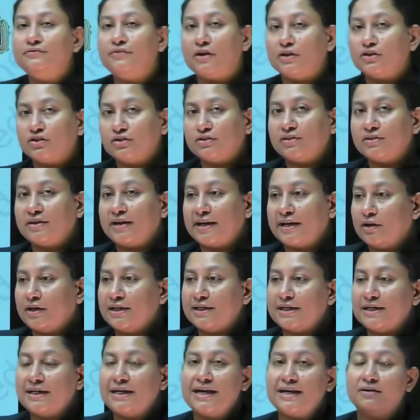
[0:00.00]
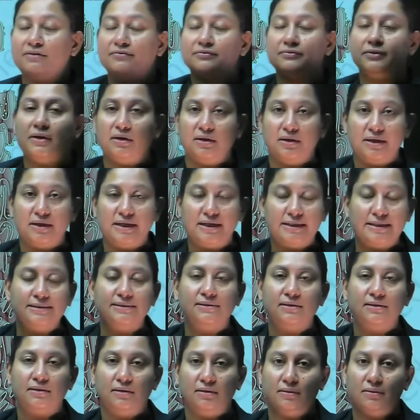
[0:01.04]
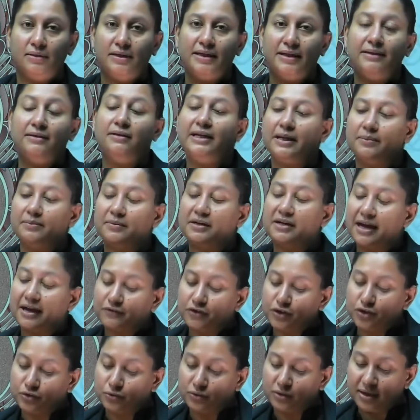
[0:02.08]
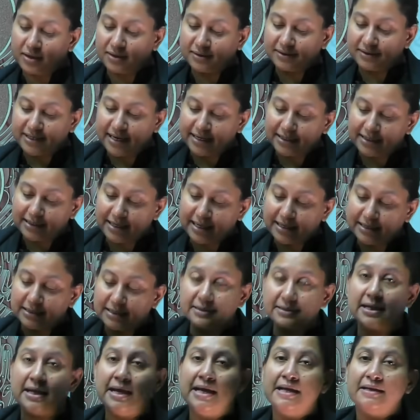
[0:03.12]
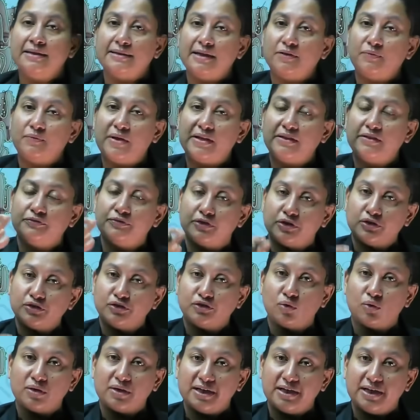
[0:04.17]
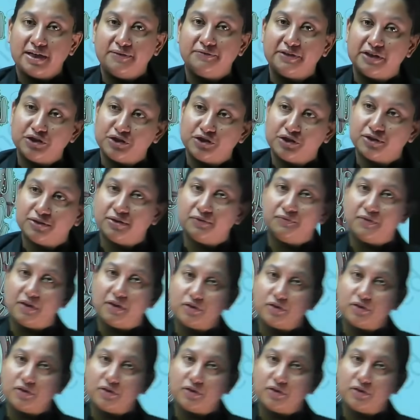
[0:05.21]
the functions are regulated, like it is in the layman language, you could understand it like this, that when the first organelle finishes its